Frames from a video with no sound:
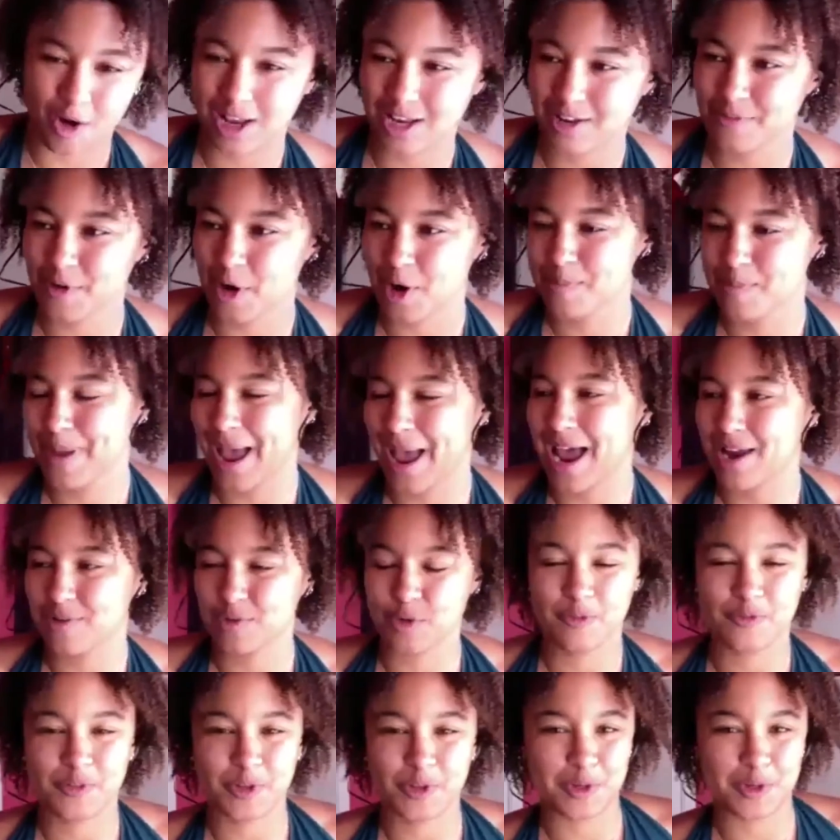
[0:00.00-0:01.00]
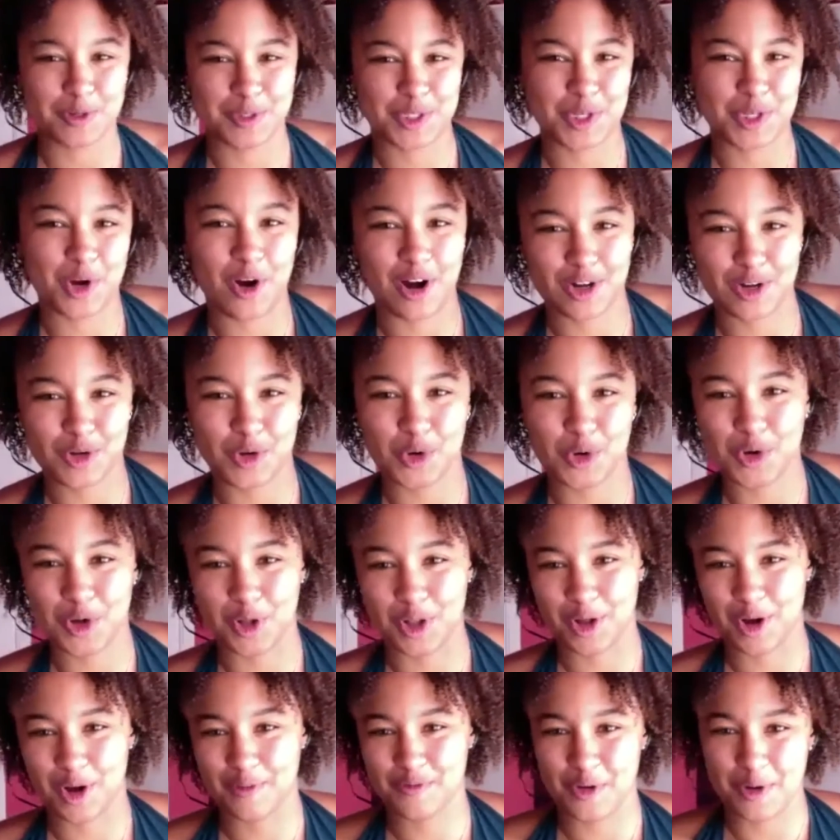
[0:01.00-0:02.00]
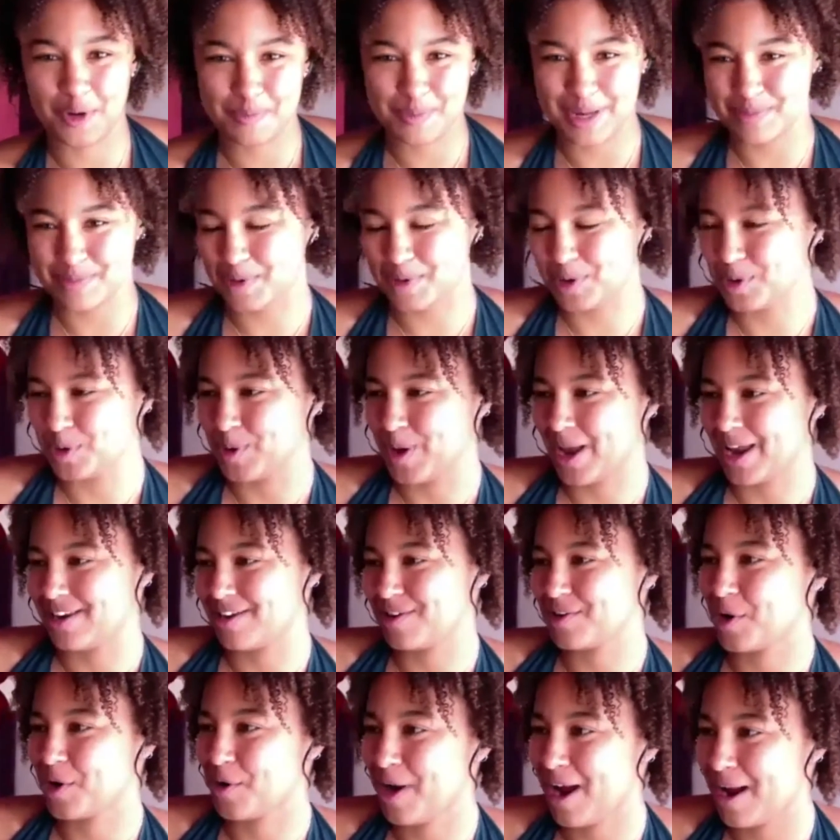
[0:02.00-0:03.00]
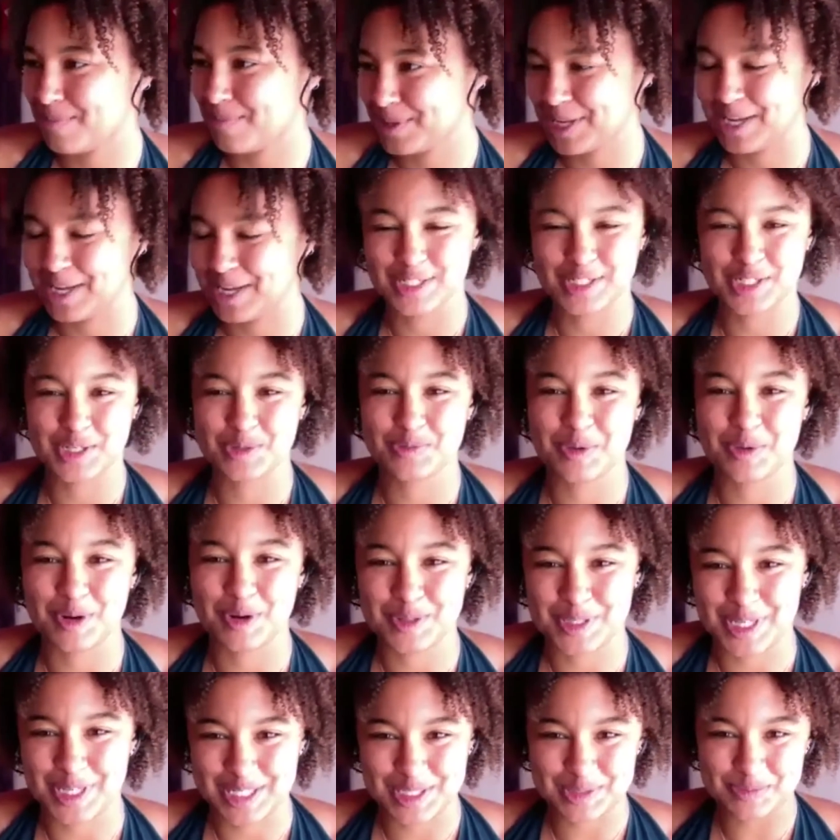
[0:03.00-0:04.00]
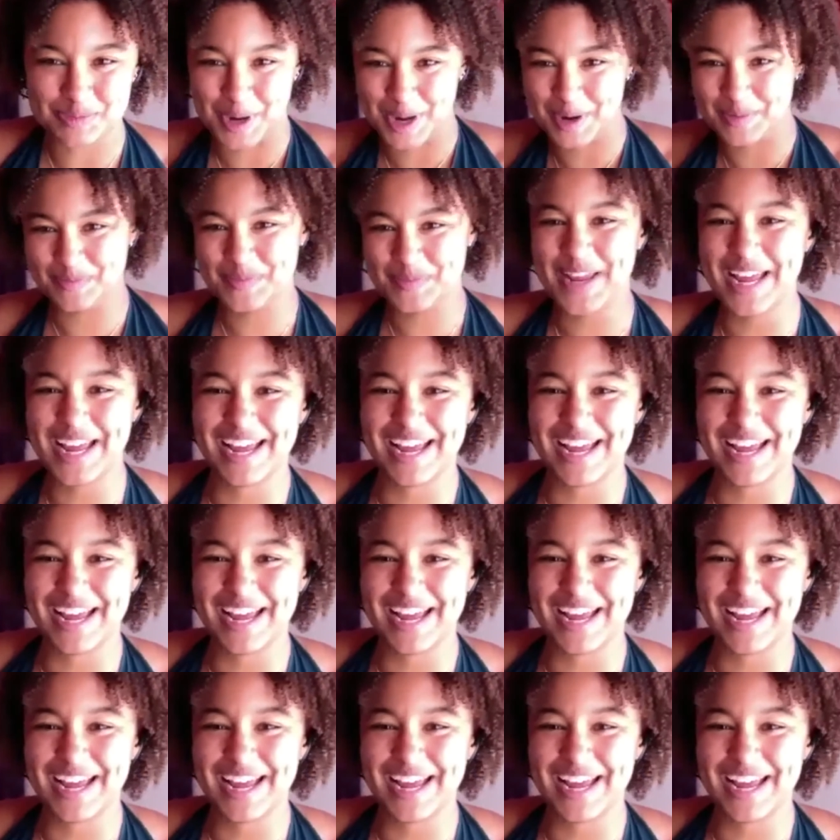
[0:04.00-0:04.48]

all of our bad reviews on Google are from people who hated our application process, but